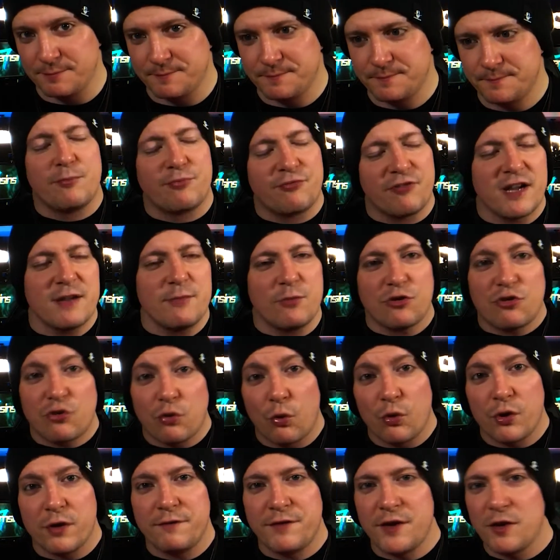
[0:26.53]
And pretty much
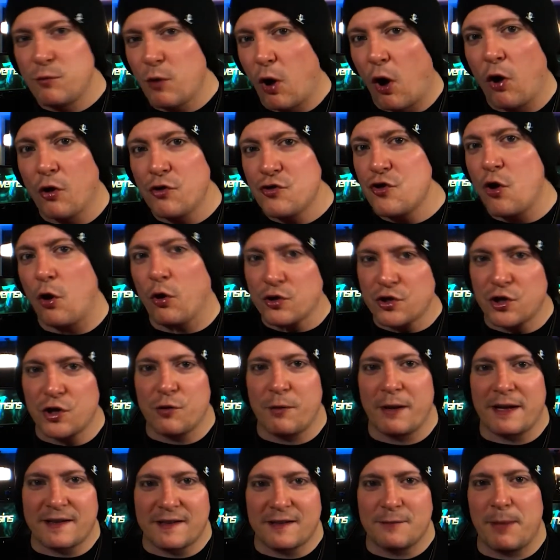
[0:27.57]
all of you are not going
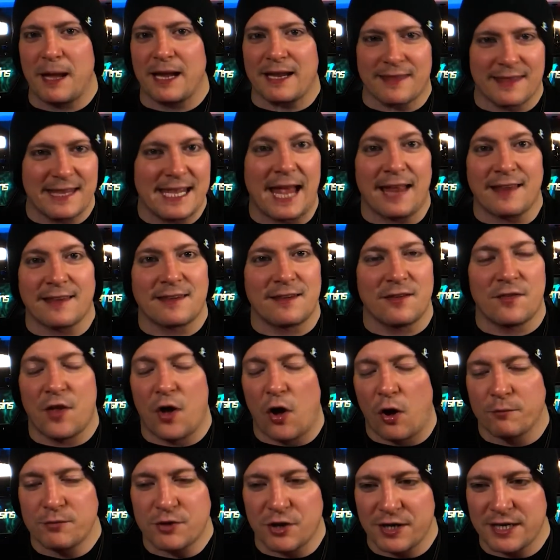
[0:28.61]
to expect the answer that
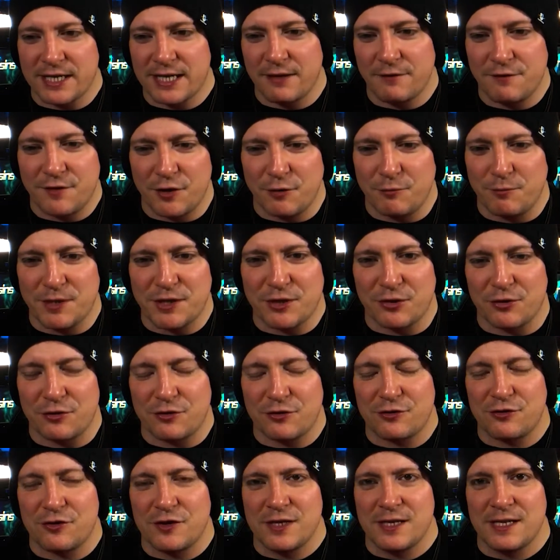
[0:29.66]
I'm going to give you,
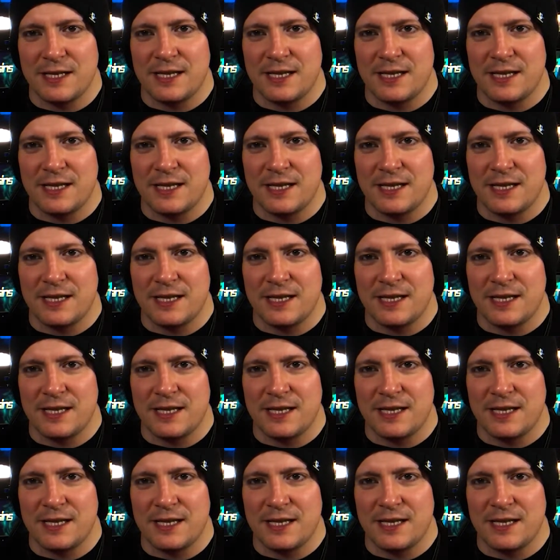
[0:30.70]
because